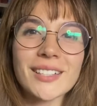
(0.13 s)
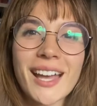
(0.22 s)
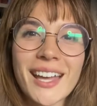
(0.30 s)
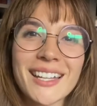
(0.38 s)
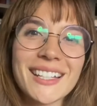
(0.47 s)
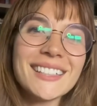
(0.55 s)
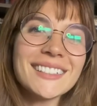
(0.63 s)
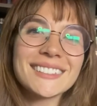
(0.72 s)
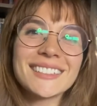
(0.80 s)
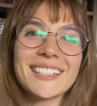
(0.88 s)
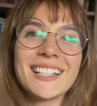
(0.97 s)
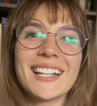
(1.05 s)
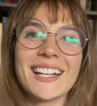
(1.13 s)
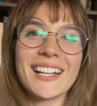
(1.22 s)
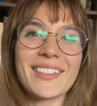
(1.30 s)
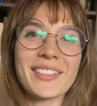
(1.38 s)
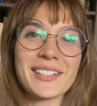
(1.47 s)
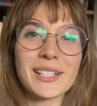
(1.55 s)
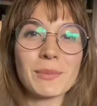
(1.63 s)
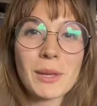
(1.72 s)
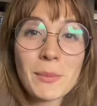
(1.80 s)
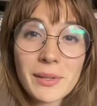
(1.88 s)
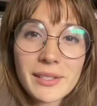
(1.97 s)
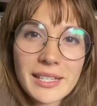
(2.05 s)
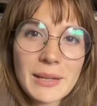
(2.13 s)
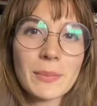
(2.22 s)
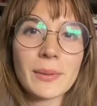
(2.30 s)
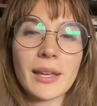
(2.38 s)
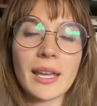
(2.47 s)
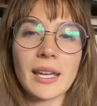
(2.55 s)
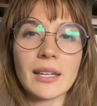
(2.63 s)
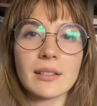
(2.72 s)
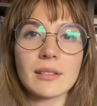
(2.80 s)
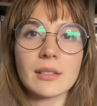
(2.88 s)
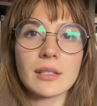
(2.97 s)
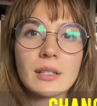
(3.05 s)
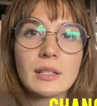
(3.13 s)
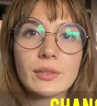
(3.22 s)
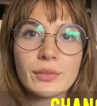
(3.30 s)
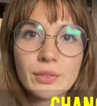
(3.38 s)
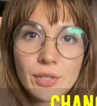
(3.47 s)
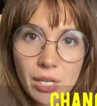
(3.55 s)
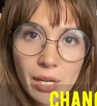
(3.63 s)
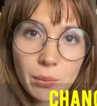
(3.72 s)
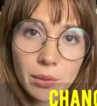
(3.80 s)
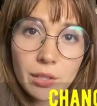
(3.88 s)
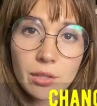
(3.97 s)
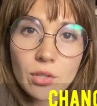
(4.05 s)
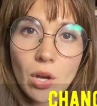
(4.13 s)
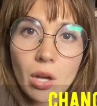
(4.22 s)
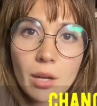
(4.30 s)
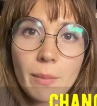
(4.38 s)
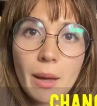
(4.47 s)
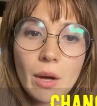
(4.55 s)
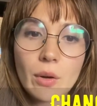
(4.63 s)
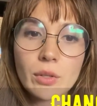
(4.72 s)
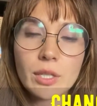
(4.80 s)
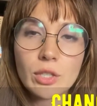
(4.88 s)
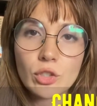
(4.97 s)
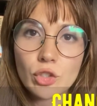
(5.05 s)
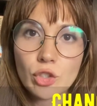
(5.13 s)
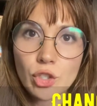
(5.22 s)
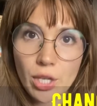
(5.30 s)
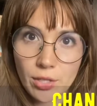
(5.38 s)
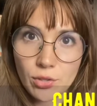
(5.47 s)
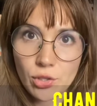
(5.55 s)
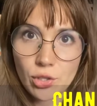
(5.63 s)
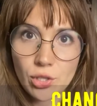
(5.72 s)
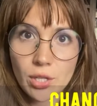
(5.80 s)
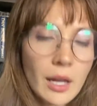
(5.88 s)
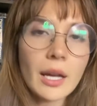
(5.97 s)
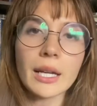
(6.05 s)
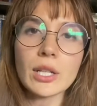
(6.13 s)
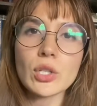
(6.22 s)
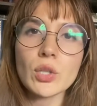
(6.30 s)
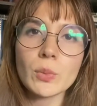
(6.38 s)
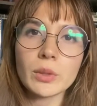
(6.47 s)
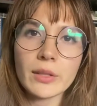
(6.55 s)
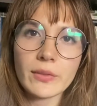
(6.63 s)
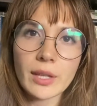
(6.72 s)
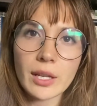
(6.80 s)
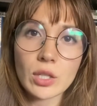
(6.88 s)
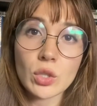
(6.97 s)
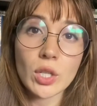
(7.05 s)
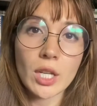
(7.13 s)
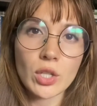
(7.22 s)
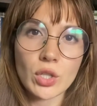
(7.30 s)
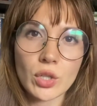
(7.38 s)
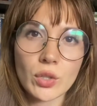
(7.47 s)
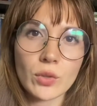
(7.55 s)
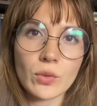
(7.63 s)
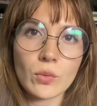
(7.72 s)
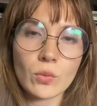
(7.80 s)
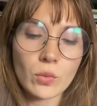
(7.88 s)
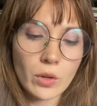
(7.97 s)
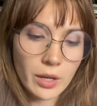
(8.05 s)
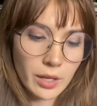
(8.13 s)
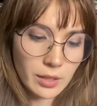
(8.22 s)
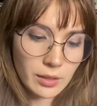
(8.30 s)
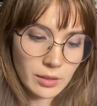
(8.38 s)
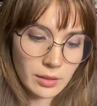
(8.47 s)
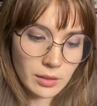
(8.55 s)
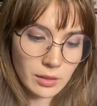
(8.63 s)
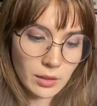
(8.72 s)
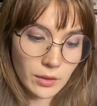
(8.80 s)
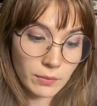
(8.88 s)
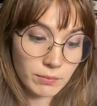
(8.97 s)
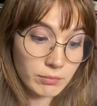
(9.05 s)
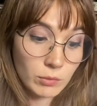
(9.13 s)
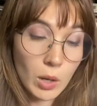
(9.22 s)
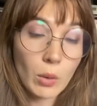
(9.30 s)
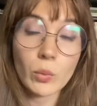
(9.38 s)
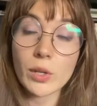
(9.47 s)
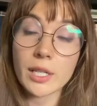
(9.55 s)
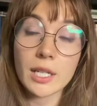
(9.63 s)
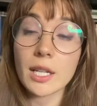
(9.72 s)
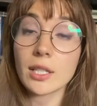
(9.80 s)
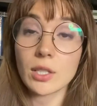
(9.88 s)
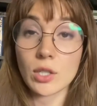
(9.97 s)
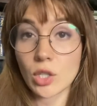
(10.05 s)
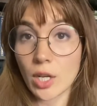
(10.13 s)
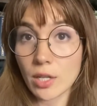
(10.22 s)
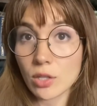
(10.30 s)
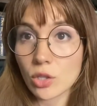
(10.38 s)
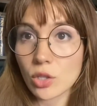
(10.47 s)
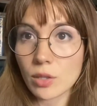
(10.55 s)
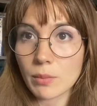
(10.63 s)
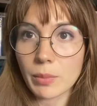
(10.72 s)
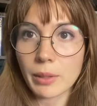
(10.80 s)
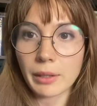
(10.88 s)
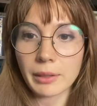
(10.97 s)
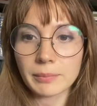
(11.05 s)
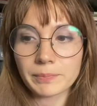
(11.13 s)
Hi, this is me, Masip, and today we're going to talk about change. I used to believe that education was what we needed to change, but